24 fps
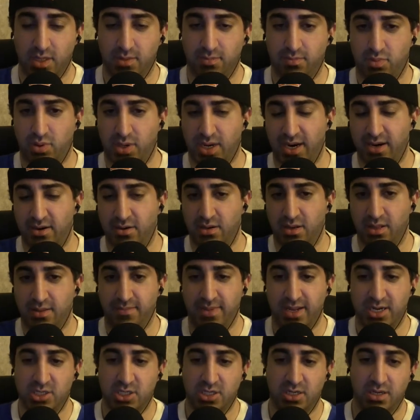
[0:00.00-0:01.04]
priorly
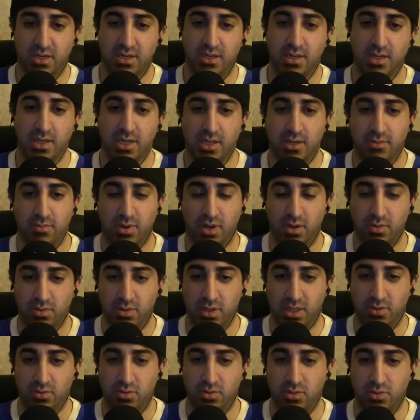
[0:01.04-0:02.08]
mentioned,
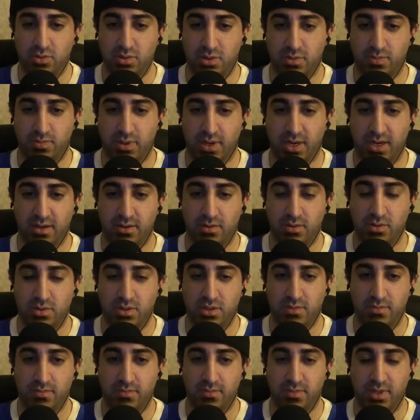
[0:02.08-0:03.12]
who was prior, who
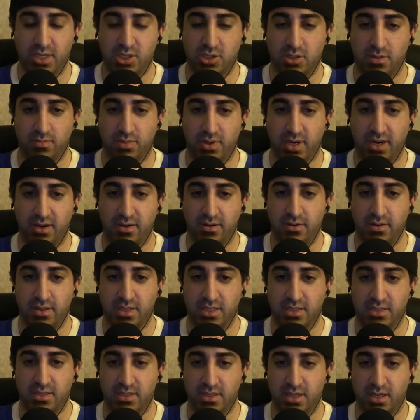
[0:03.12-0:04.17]
was mentioned prior in
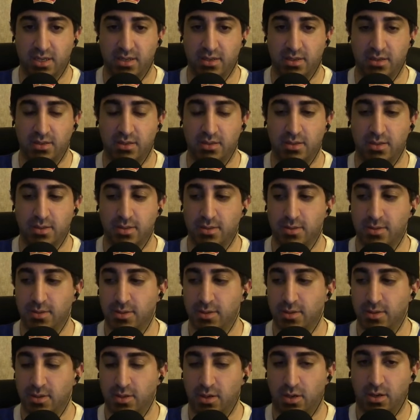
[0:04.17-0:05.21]
this uh,
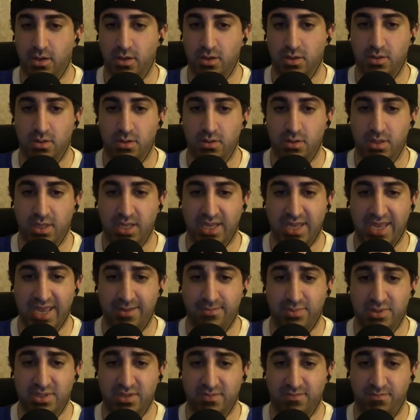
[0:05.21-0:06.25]
article. Lee
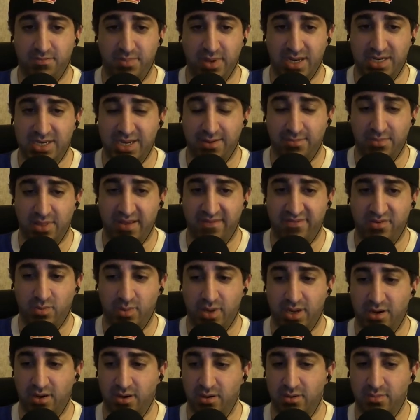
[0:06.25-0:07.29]
Camp is a big time left
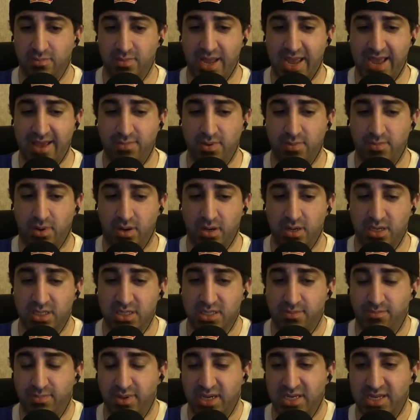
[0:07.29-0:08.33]
winger. Abby Martin
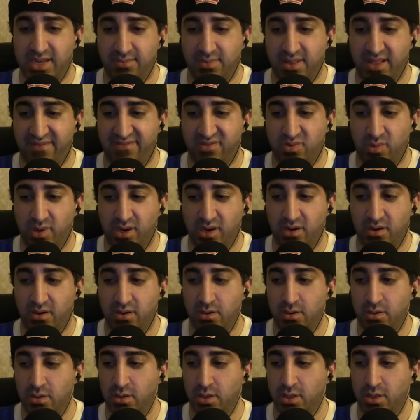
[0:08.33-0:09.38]
is a big time left
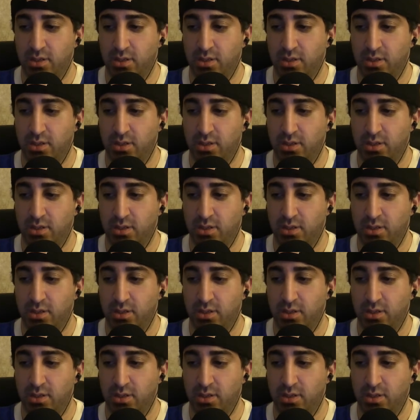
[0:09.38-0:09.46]
winger.